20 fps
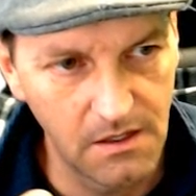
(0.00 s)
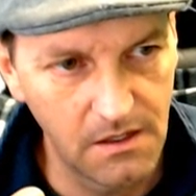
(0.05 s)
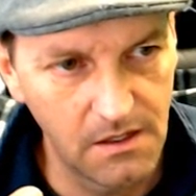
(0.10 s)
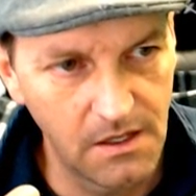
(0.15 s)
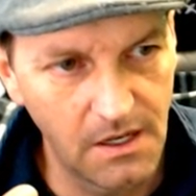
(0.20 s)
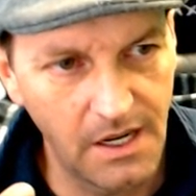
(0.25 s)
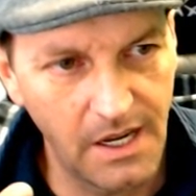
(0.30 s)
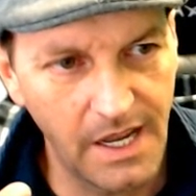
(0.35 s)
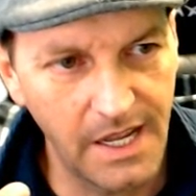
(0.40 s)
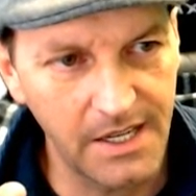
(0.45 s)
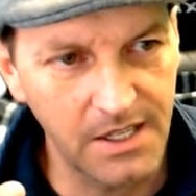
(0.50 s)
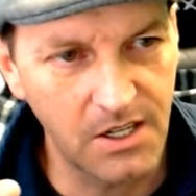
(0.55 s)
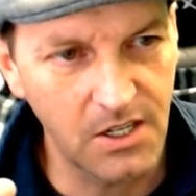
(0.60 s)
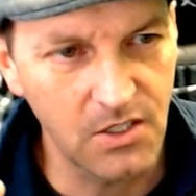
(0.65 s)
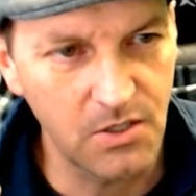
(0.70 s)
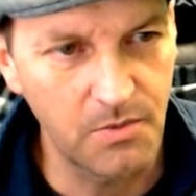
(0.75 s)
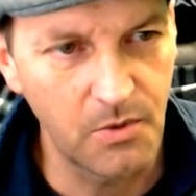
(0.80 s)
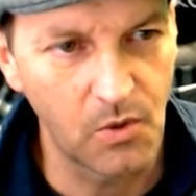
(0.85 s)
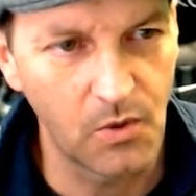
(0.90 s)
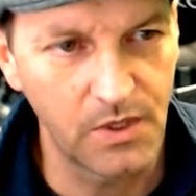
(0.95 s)
I had a
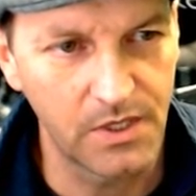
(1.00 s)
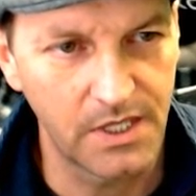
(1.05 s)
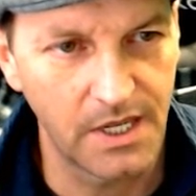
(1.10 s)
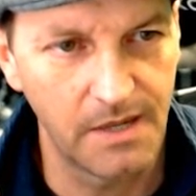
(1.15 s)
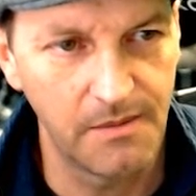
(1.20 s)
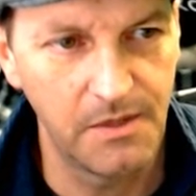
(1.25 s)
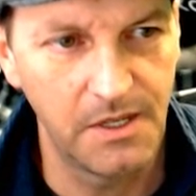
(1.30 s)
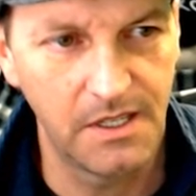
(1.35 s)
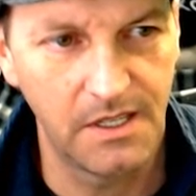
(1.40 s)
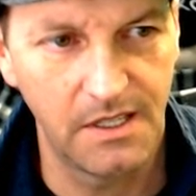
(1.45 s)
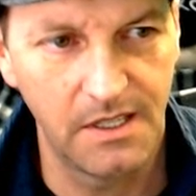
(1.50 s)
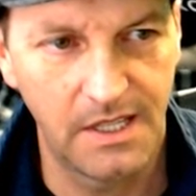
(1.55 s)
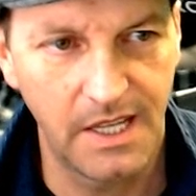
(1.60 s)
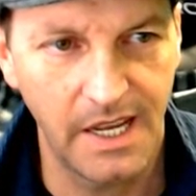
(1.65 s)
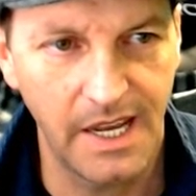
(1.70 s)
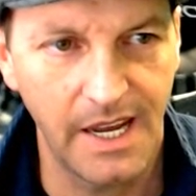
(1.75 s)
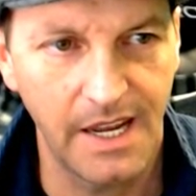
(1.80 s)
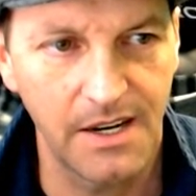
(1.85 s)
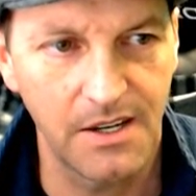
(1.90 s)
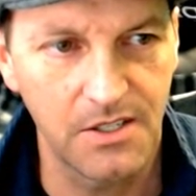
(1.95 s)
customer one time that they
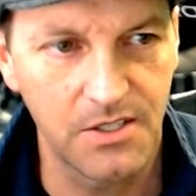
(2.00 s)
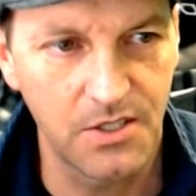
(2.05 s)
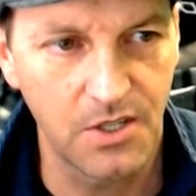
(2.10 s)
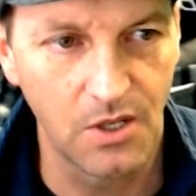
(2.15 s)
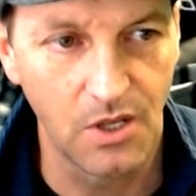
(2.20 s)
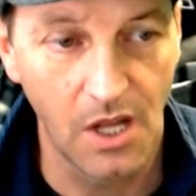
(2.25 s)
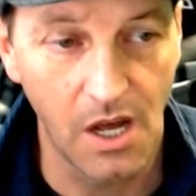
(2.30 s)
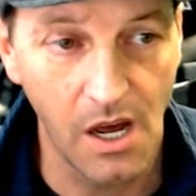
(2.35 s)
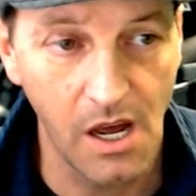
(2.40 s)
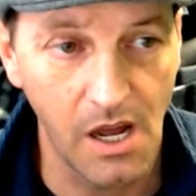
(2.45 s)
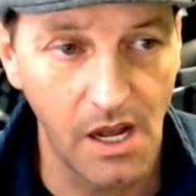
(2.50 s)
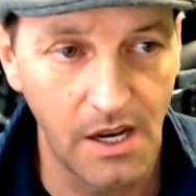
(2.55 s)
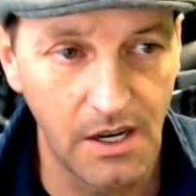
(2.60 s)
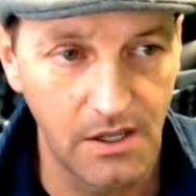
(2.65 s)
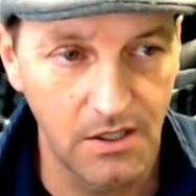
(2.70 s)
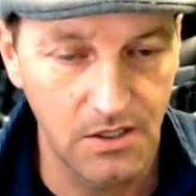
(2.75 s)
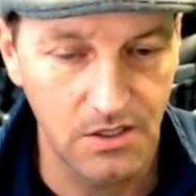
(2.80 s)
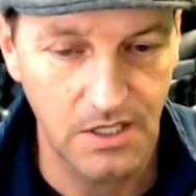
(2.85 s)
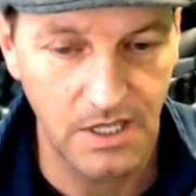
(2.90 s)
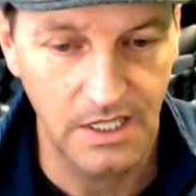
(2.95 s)
had a salon.
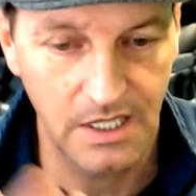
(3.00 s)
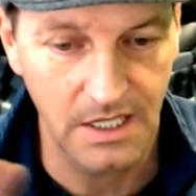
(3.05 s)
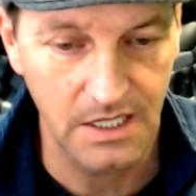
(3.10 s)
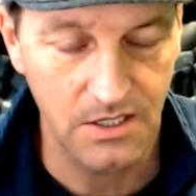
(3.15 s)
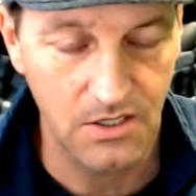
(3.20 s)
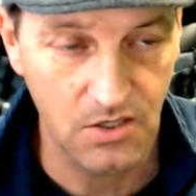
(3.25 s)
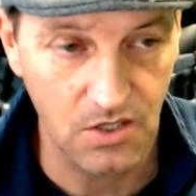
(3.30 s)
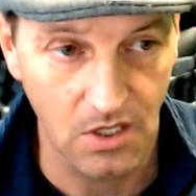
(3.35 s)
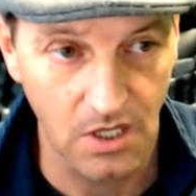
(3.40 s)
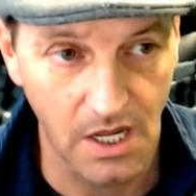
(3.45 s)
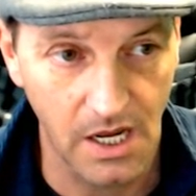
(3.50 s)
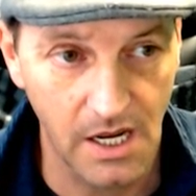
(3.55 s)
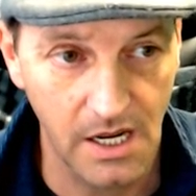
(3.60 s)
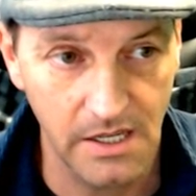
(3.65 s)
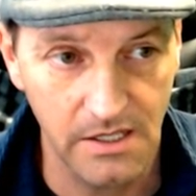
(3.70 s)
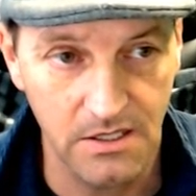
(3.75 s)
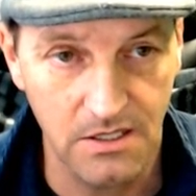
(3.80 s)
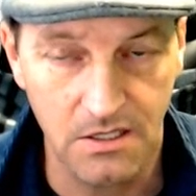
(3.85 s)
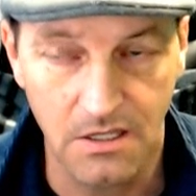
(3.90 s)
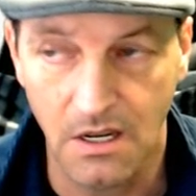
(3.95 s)
They did
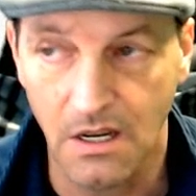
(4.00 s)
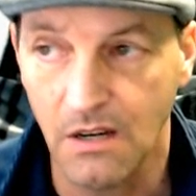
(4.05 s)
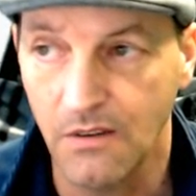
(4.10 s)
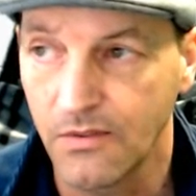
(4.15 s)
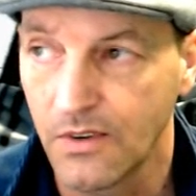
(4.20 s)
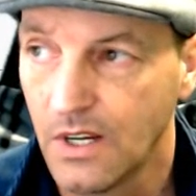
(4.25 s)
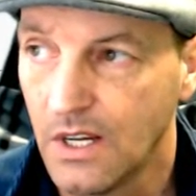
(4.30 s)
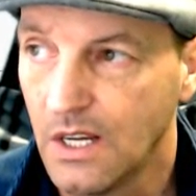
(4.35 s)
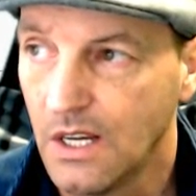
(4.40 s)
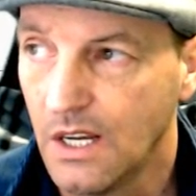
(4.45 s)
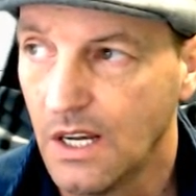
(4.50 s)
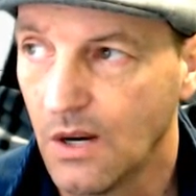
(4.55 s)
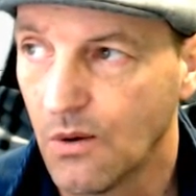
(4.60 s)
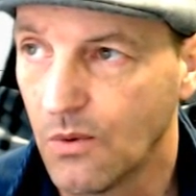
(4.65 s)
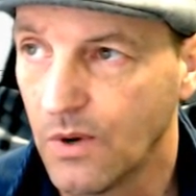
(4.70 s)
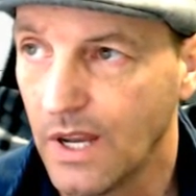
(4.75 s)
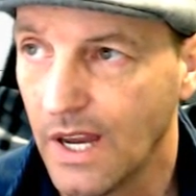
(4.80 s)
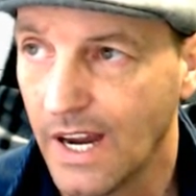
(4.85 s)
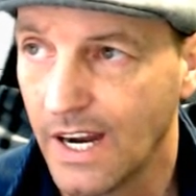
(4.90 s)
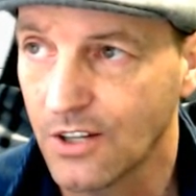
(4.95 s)
salon stuff, and
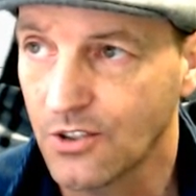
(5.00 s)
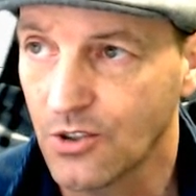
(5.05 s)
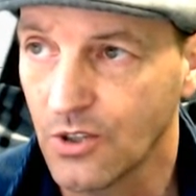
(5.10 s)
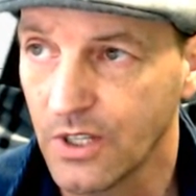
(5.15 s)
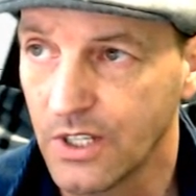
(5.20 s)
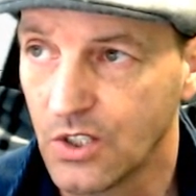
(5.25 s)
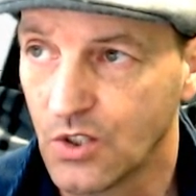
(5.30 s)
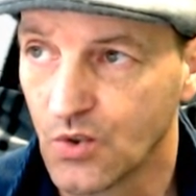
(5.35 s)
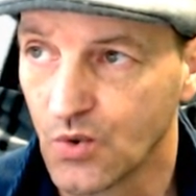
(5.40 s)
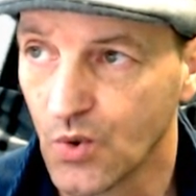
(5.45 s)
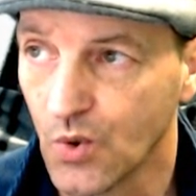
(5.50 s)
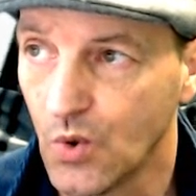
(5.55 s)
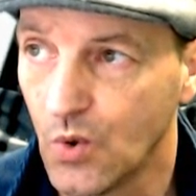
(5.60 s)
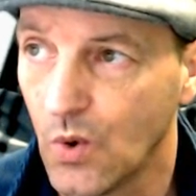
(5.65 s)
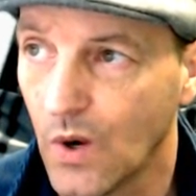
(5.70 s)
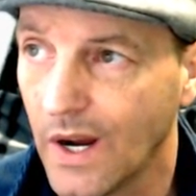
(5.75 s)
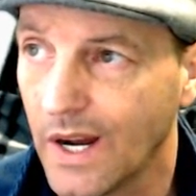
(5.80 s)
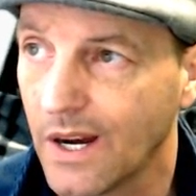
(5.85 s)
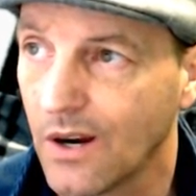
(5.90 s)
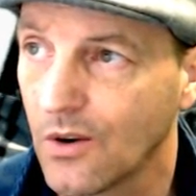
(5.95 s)
we actually drew
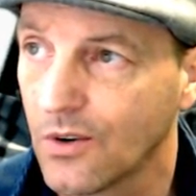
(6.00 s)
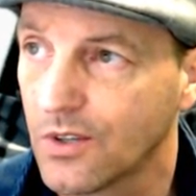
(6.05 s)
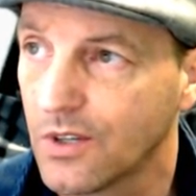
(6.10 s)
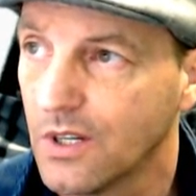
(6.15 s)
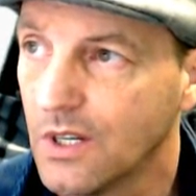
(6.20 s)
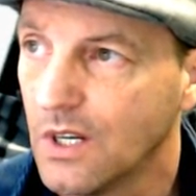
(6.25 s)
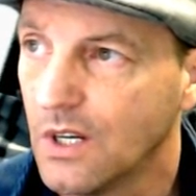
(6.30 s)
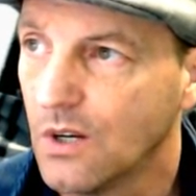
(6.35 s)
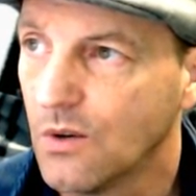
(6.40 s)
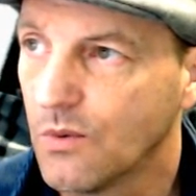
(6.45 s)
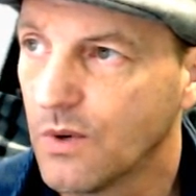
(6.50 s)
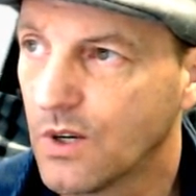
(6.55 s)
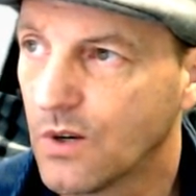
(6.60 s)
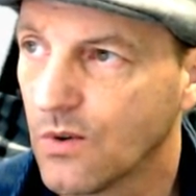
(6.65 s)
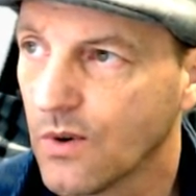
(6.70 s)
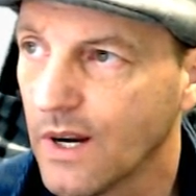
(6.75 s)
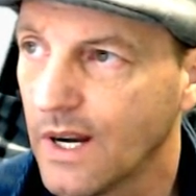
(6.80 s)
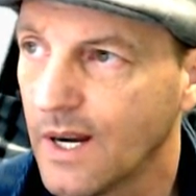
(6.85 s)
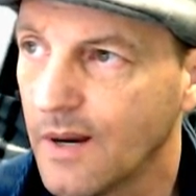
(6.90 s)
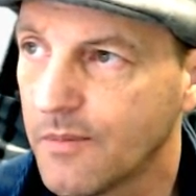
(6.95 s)
out, we
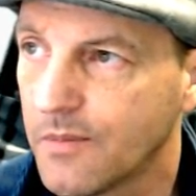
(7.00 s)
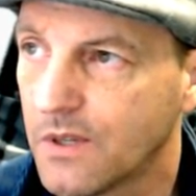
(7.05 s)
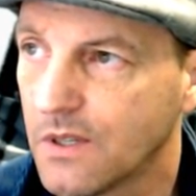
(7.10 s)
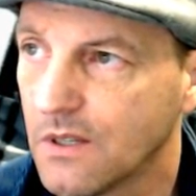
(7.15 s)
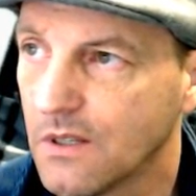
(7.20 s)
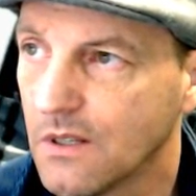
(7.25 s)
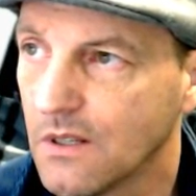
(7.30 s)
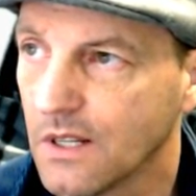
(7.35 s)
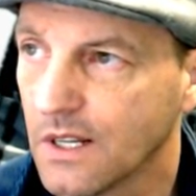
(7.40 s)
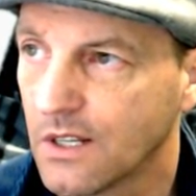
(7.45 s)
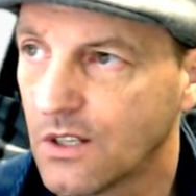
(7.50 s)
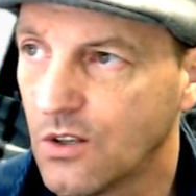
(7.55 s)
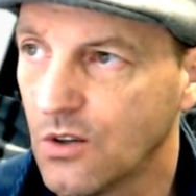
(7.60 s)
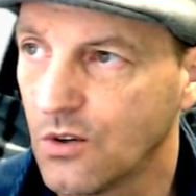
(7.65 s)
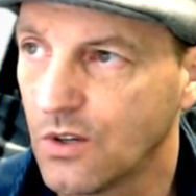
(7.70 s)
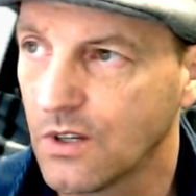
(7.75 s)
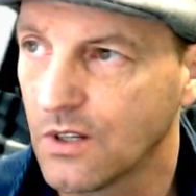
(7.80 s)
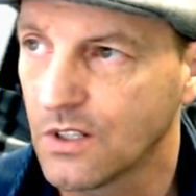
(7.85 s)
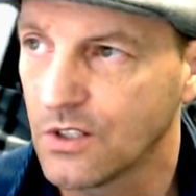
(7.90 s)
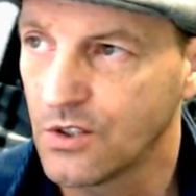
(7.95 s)
grabbed, like,
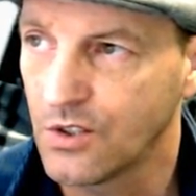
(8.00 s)
because